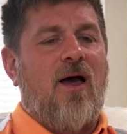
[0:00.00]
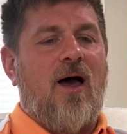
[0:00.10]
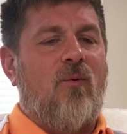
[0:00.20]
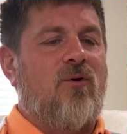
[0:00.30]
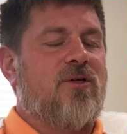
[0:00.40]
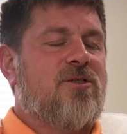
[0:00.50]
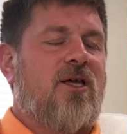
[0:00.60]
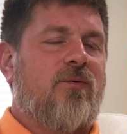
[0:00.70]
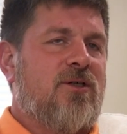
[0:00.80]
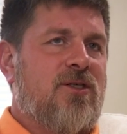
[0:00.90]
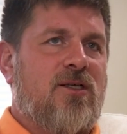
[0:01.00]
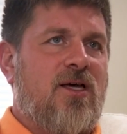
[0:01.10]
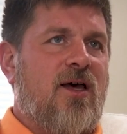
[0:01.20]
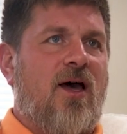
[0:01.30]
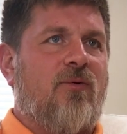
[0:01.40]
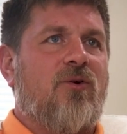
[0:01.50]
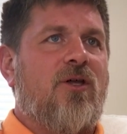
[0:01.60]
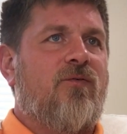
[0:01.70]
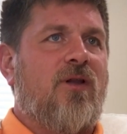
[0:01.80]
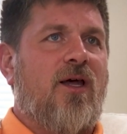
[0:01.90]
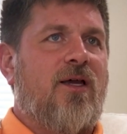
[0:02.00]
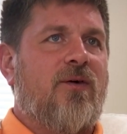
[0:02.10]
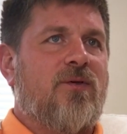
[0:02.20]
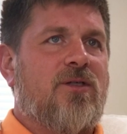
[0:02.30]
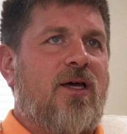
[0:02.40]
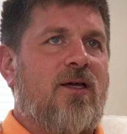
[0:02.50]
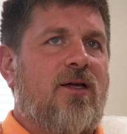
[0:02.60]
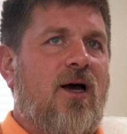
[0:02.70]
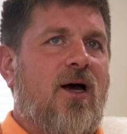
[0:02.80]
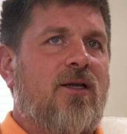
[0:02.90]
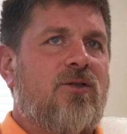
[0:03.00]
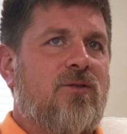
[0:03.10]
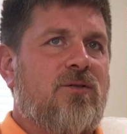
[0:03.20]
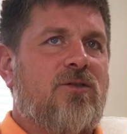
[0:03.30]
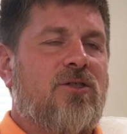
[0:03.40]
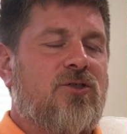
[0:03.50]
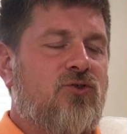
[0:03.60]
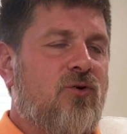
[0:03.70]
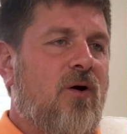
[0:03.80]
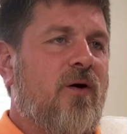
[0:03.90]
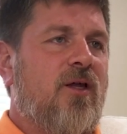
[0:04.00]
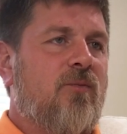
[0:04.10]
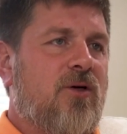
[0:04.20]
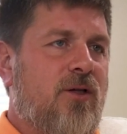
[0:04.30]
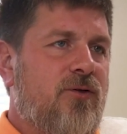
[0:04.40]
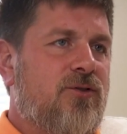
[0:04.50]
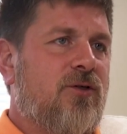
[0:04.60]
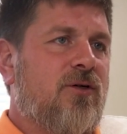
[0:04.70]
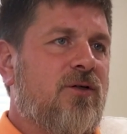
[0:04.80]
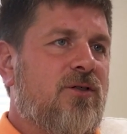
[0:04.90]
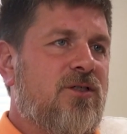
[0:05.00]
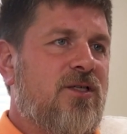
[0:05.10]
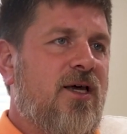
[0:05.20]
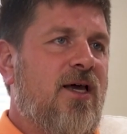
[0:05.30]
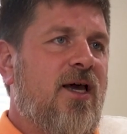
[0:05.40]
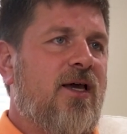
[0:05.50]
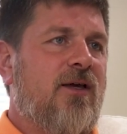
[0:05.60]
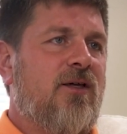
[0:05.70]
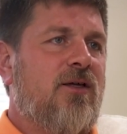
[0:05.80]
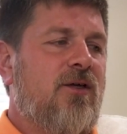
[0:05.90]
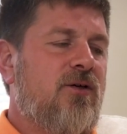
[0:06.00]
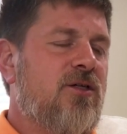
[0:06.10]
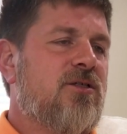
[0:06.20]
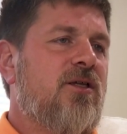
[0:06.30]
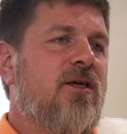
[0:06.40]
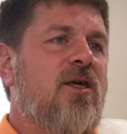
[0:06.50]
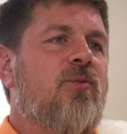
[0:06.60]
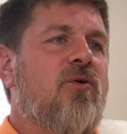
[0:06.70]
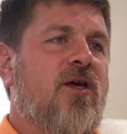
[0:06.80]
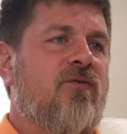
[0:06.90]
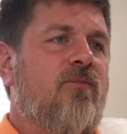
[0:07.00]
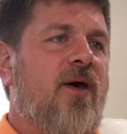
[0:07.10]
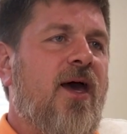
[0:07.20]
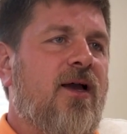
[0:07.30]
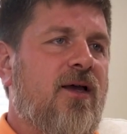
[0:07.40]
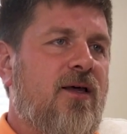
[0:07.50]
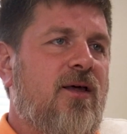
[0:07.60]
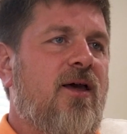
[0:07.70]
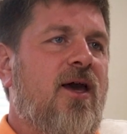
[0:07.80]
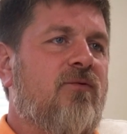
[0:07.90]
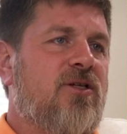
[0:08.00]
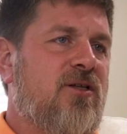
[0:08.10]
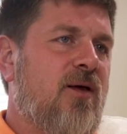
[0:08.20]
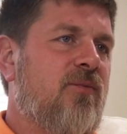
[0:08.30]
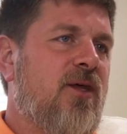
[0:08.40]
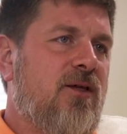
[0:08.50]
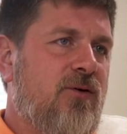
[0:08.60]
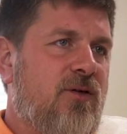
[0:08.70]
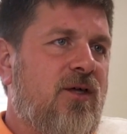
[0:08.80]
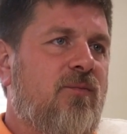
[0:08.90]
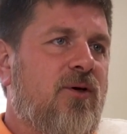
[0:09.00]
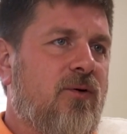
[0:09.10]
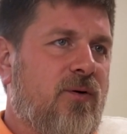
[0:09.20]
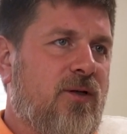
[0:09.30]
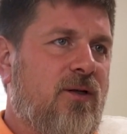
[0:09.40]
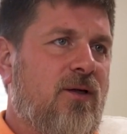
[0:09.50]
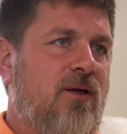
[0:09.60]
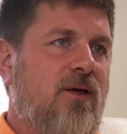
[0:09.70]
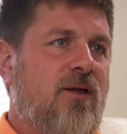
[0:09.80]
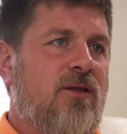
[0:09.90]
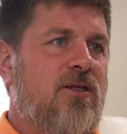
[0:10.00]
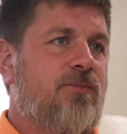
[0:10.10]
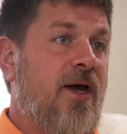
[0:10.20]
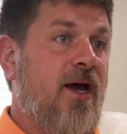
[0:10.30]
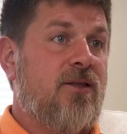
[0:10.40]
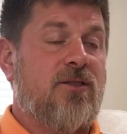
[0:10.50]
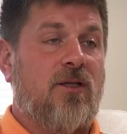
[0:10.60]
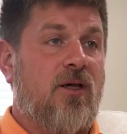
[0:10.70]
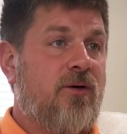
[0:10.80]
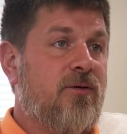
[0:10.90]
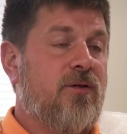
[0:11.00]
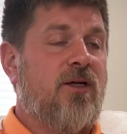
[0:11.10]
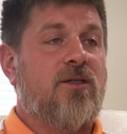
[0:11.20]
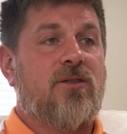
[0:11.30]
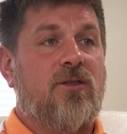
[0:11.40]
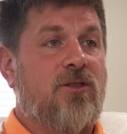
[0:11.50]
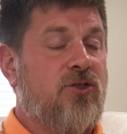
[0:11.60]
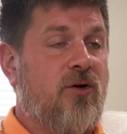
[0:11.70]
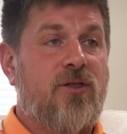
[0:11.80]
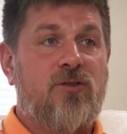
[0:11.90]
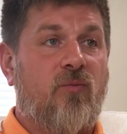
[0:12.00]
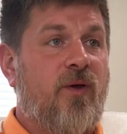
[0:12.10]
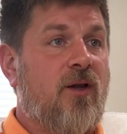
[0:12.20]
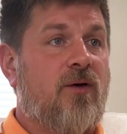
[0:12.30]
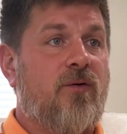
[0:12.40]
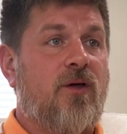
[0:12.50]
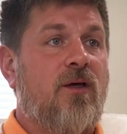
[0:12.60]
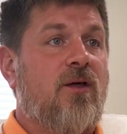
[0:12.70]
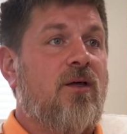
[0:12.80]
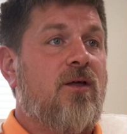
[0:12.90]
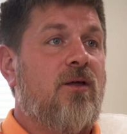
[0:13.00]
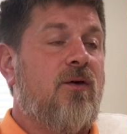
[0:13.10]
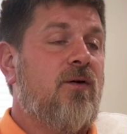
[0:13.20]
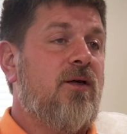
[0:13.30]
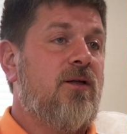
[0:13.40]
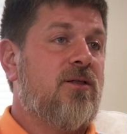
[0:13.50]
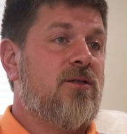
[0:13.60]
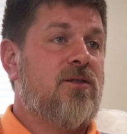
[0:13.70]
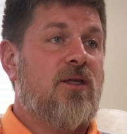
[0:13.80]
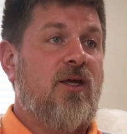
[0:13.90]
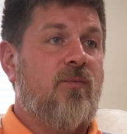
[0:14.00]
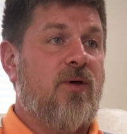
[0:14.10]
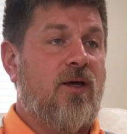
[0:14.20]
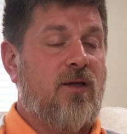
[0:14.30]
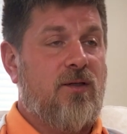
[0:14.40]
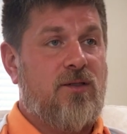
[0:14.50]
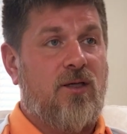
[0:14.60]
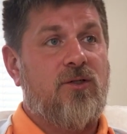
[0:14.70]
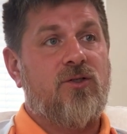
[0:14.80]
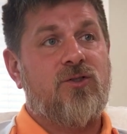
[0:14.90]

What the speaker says: I won't say it was us. I really feel like it was like God just drawing him closer to say, hey, you just need to keep on giving back every step that you keep going. This path is long, the journey is gonna be long. You need to keep telling your